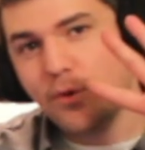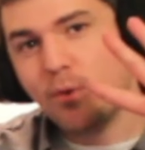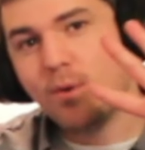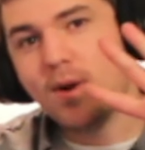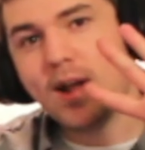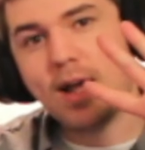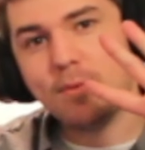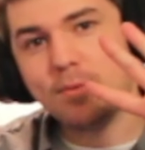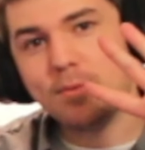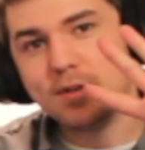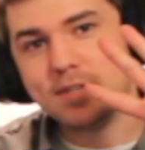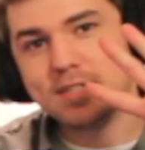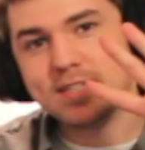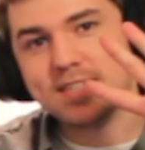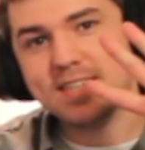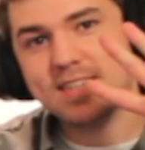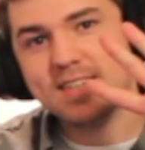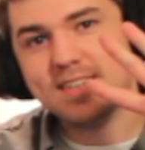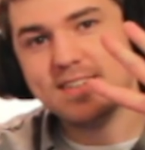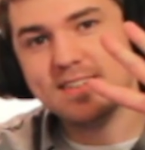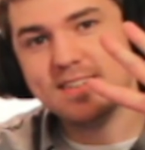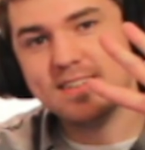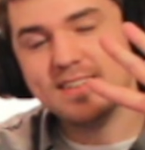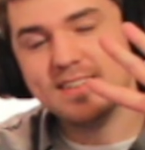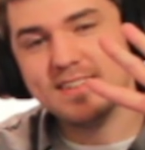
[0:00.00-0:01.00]
hours
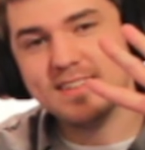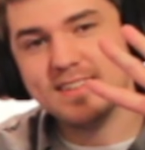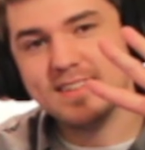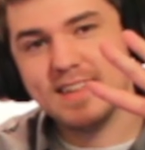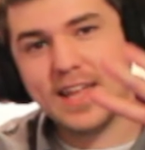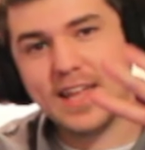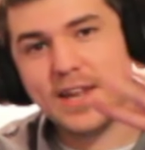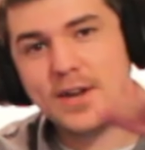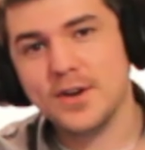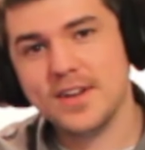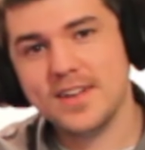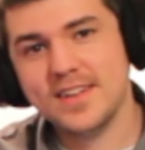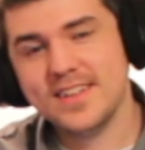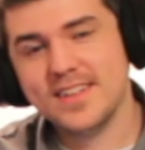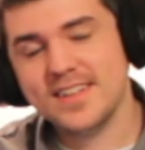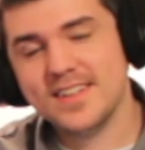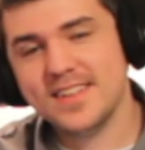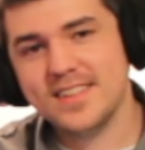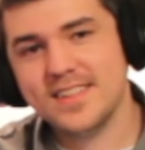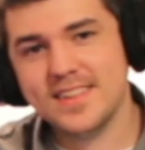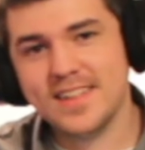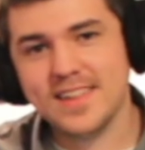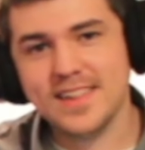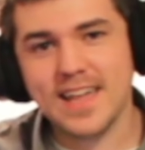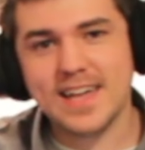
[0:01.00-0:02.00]
later
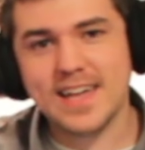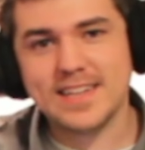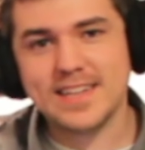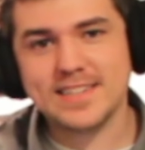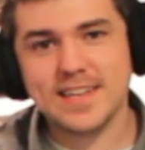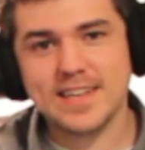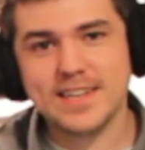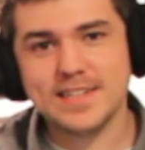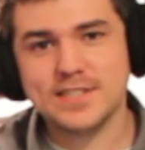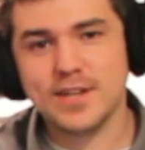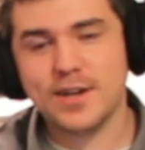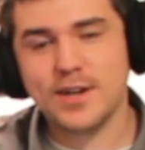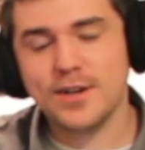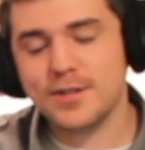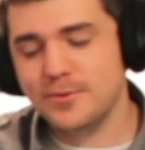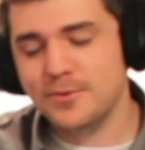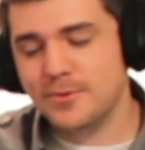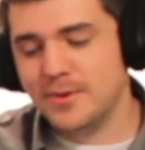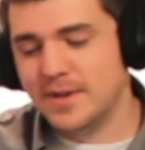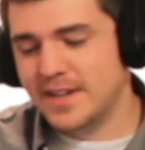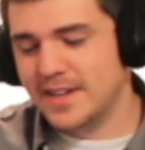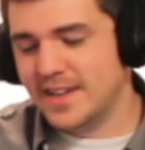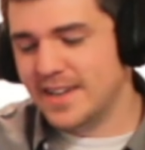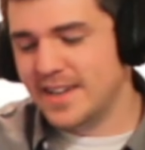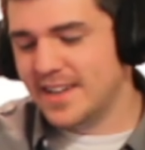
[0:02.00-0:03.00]
than last I saw you.
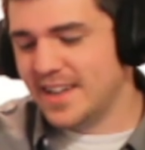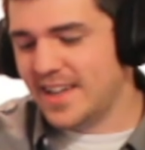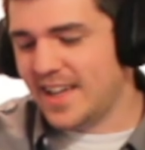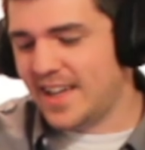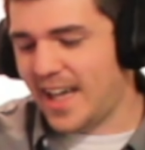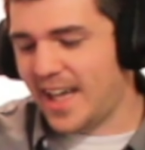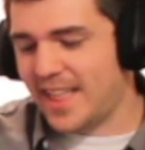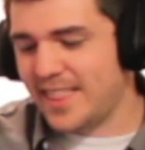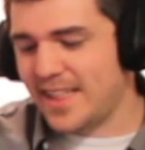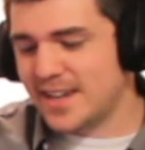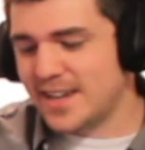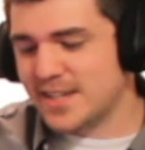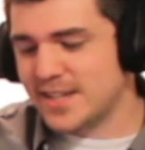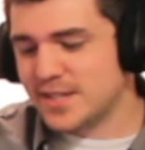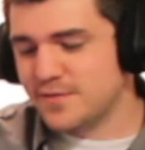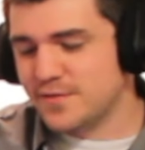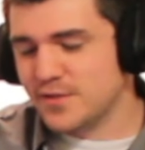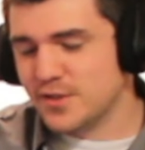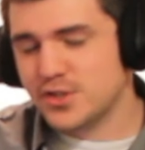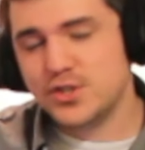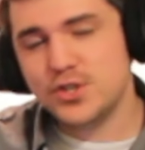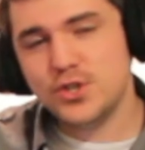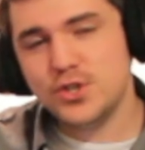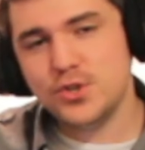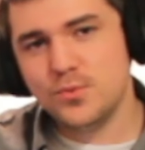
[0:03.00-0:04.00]
And that is for
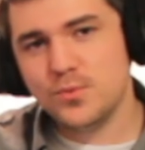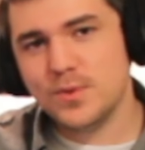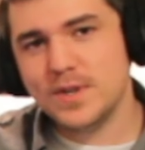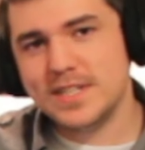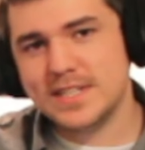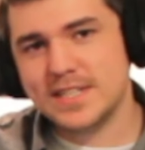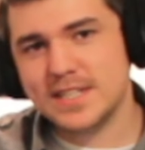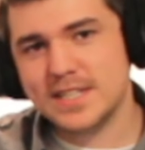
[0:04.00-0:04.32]
two reasons